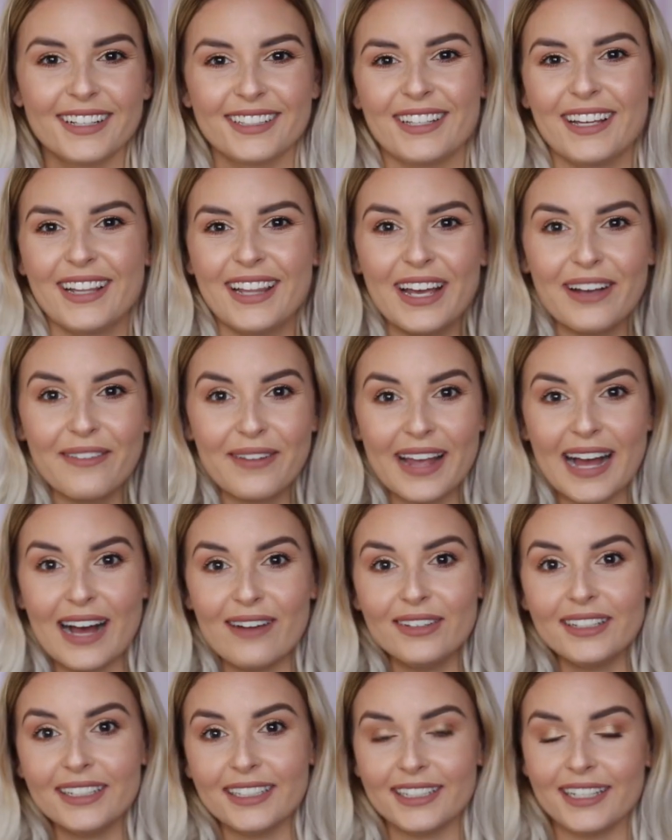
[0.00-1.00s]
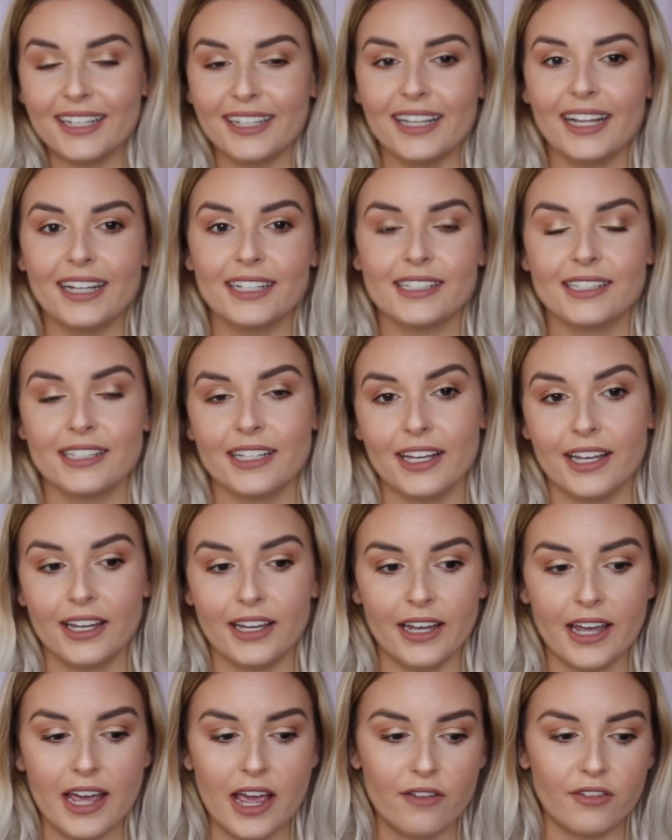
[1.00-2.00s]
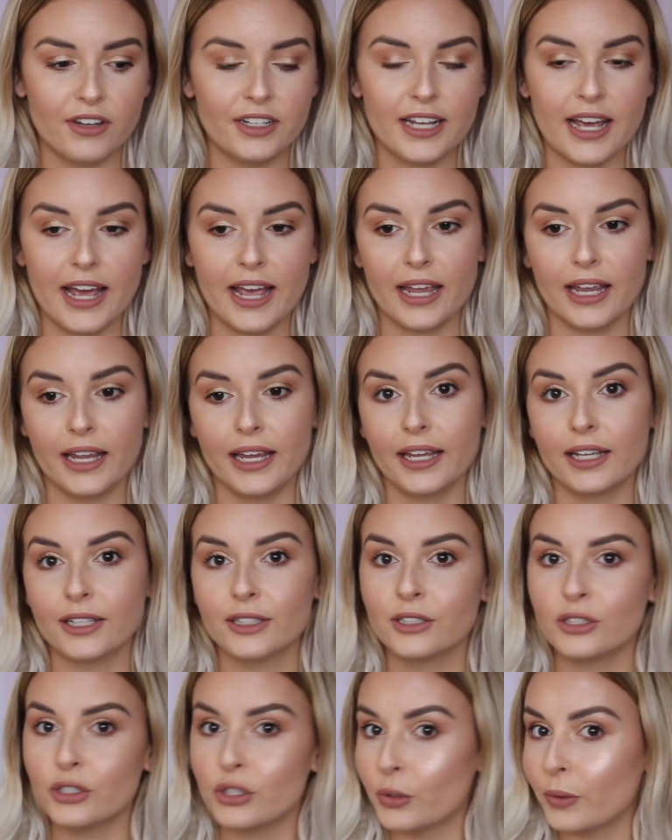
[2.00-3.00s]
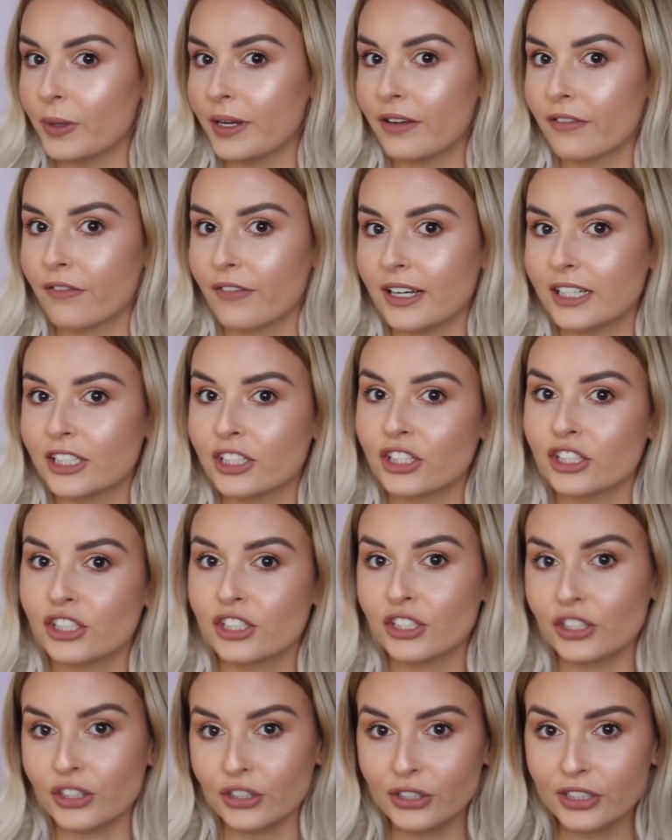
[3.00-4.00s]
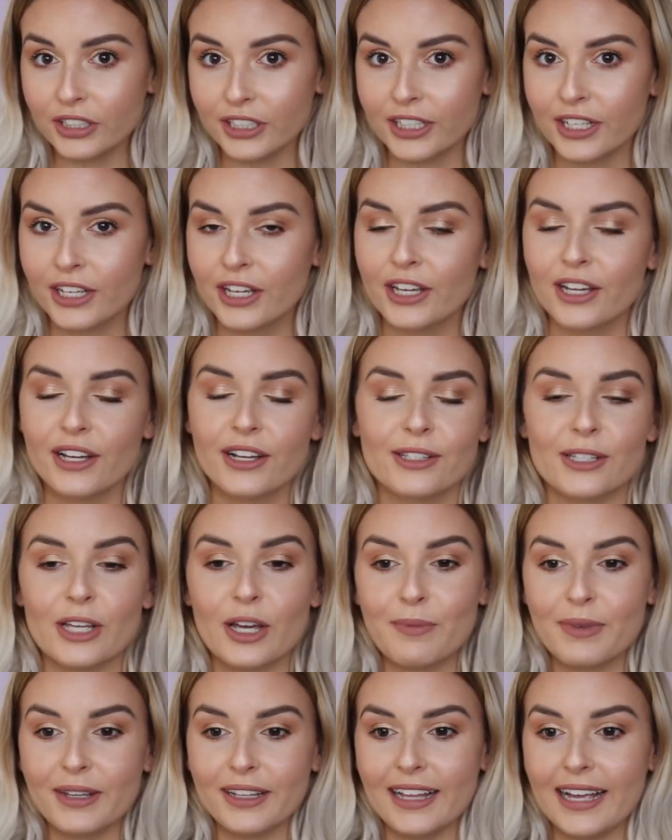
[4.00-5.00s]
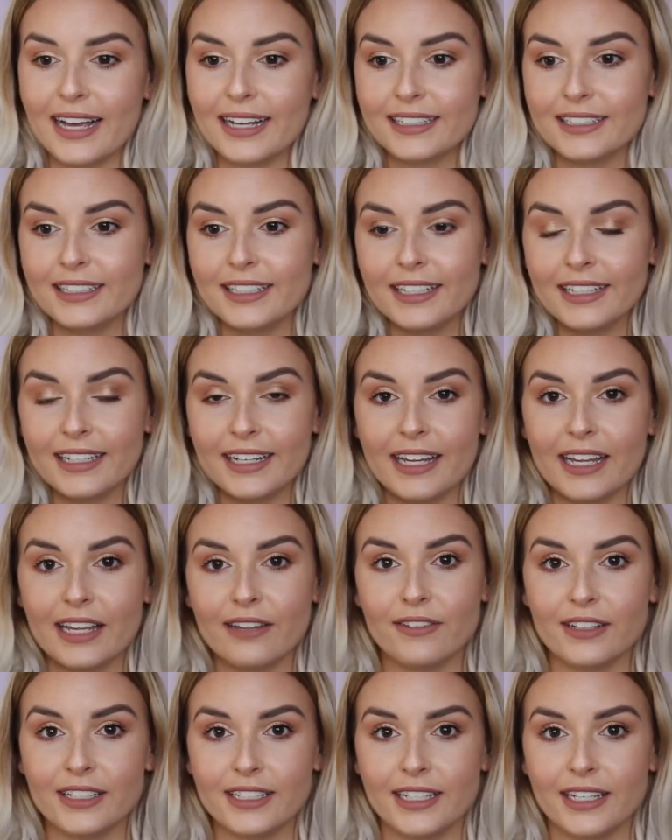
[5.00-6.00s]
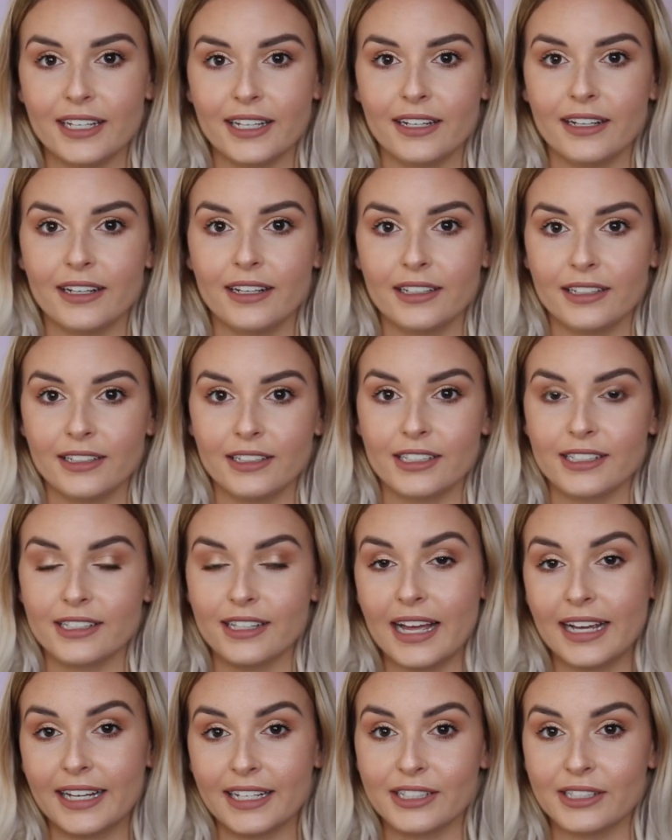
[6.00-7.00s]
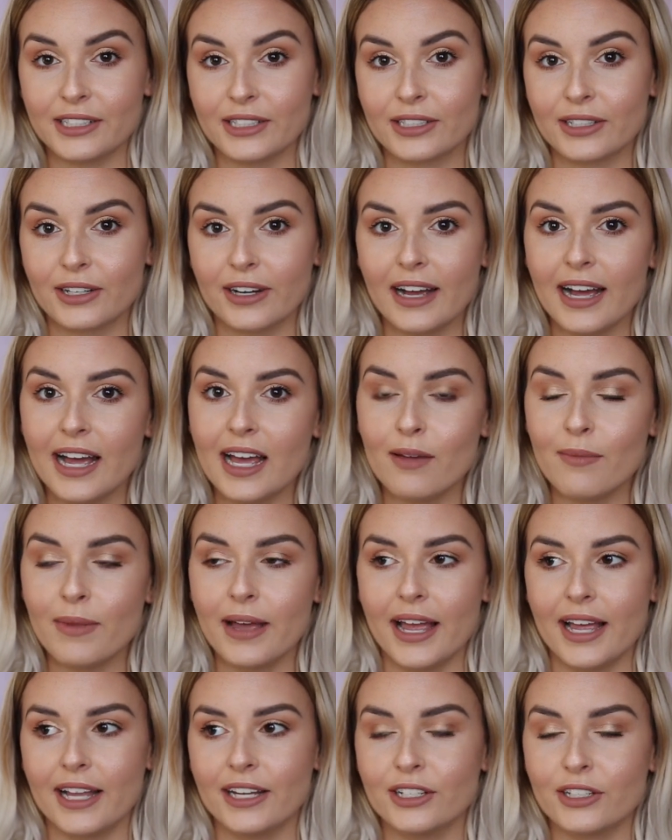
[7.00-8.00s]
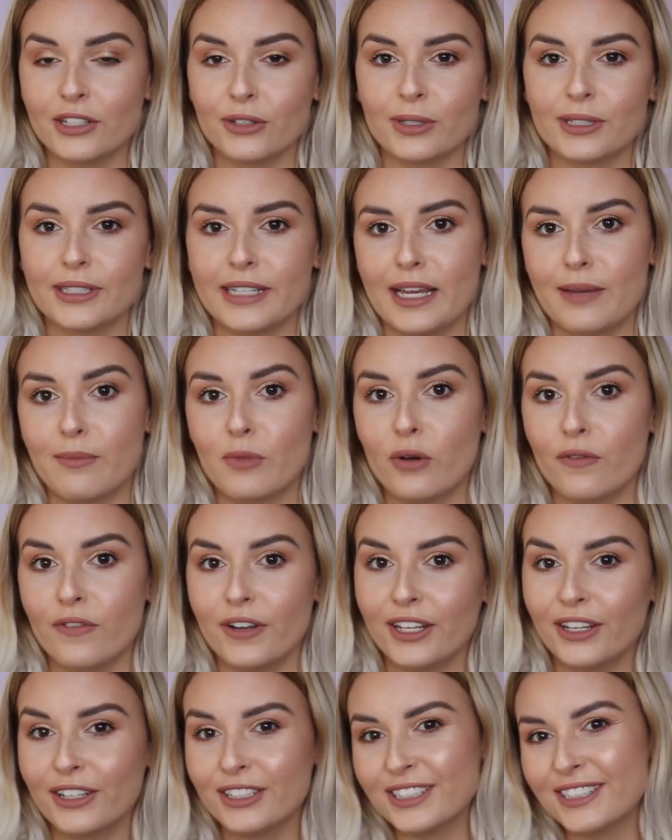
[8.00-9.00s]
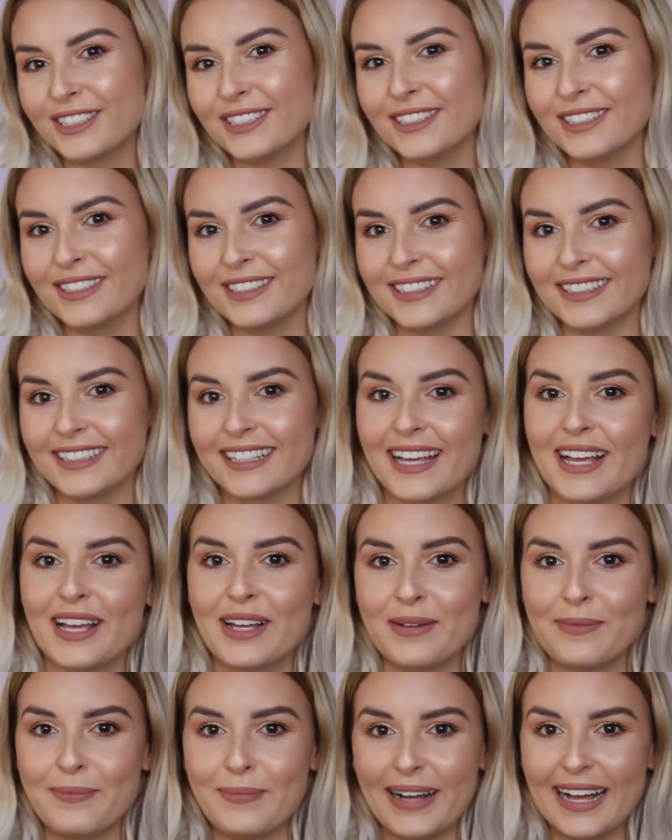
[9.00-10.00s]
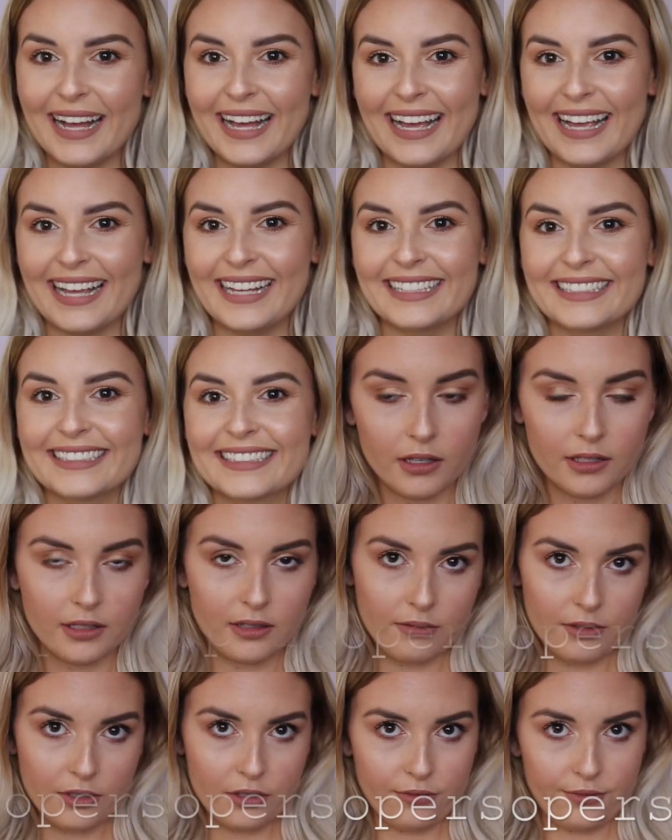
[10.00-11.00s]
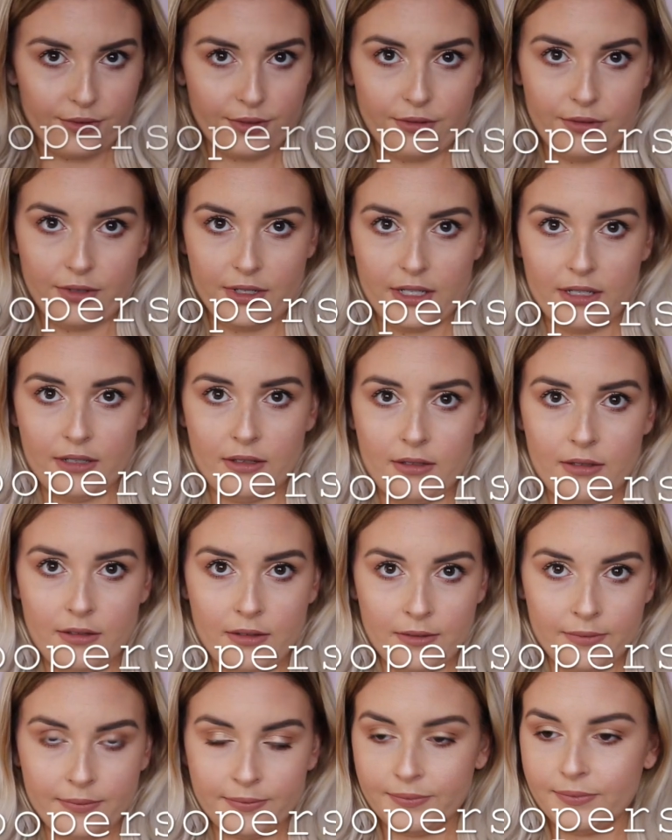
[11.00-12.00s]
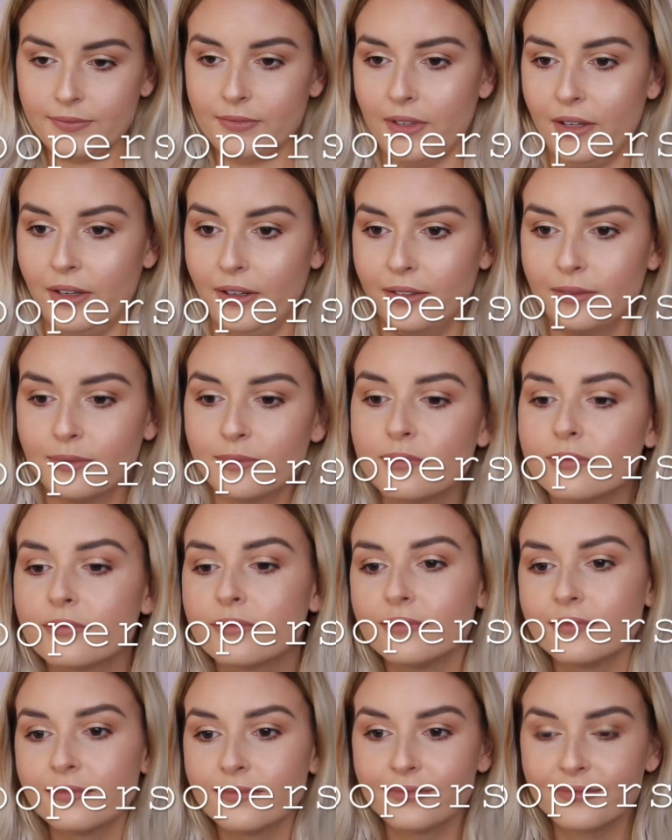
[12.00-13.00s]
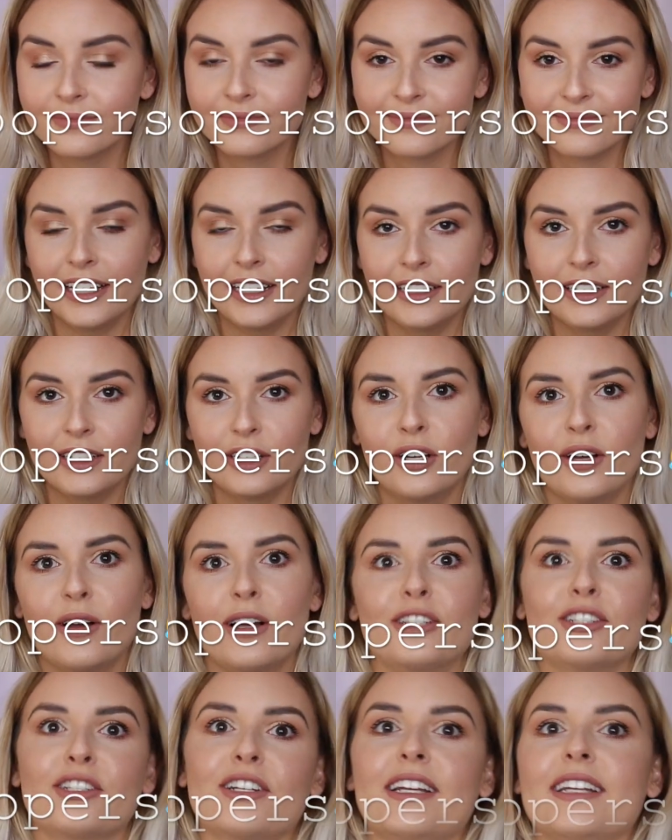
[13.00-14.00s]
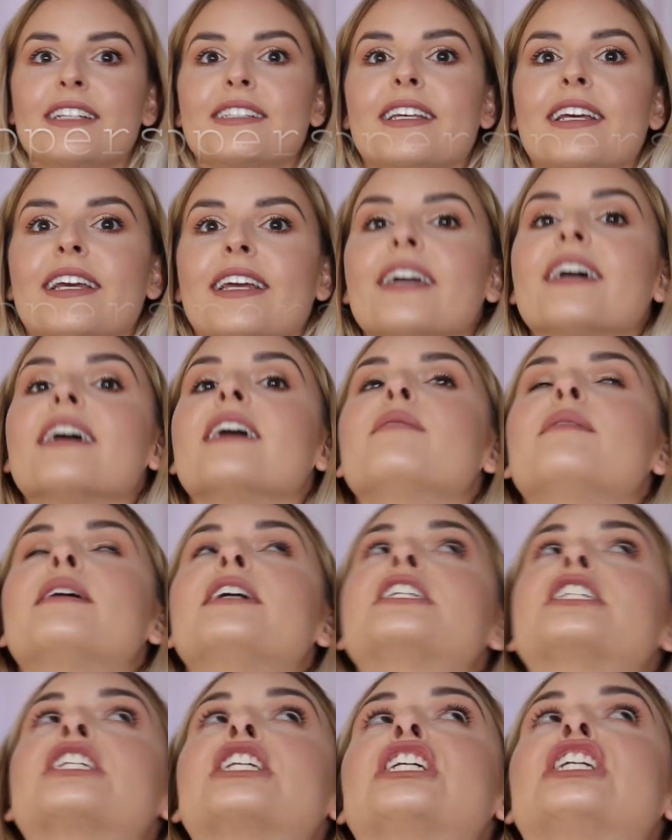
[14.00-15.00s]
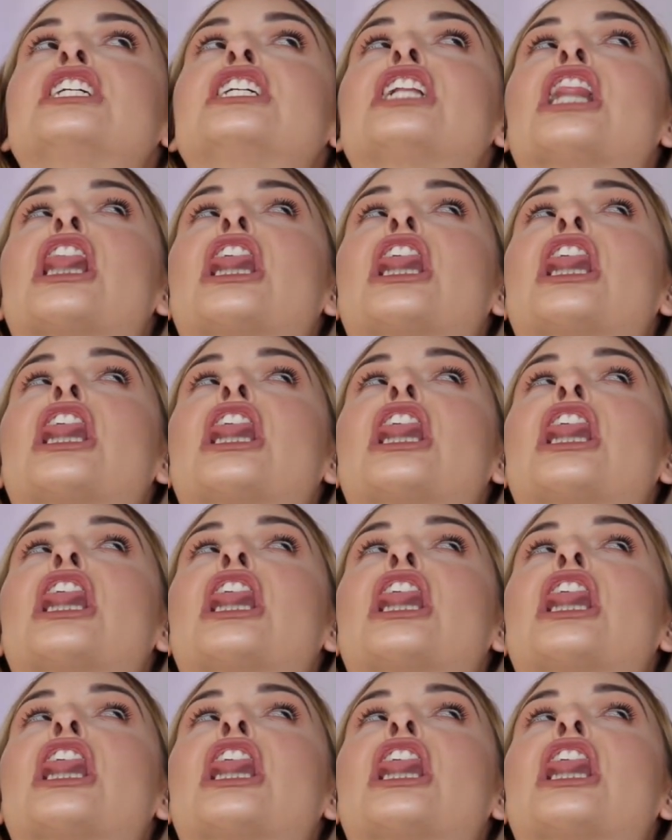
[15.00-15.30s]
So there we have it. That's the everyday dewy fresh look. So I hope you liked it. If you did, just like and subscribe and you'll see more videos soon. Bye. Is it still recording? Oh, should I say I'm actually...